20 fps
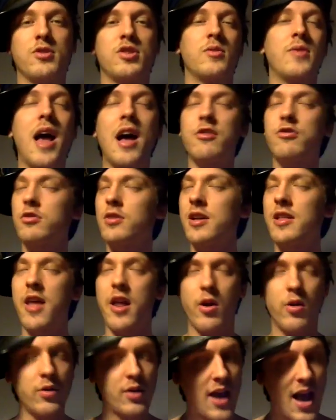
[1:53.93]
So naturally, they
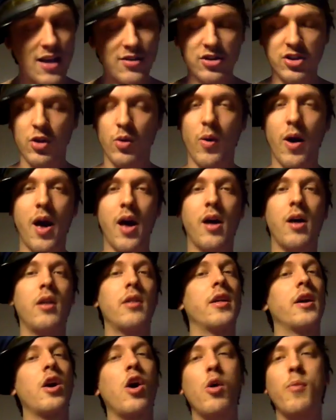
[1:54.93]
don't catch the
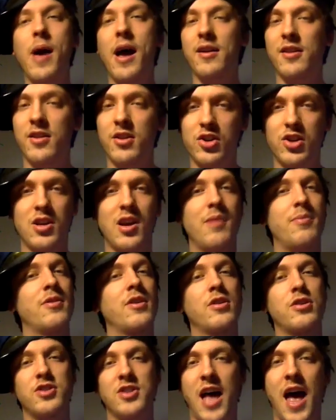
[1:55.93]
whale, they go back to the ship, and
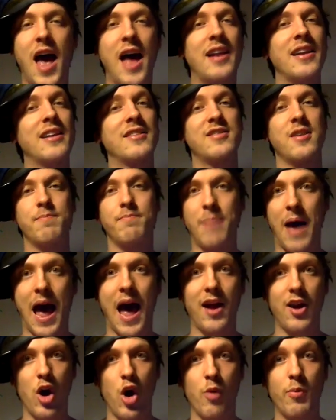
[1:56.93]
they're sad, and it's a
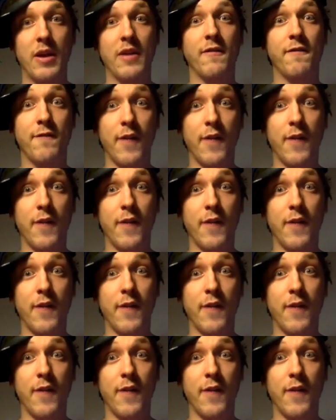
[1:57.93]
bad omen.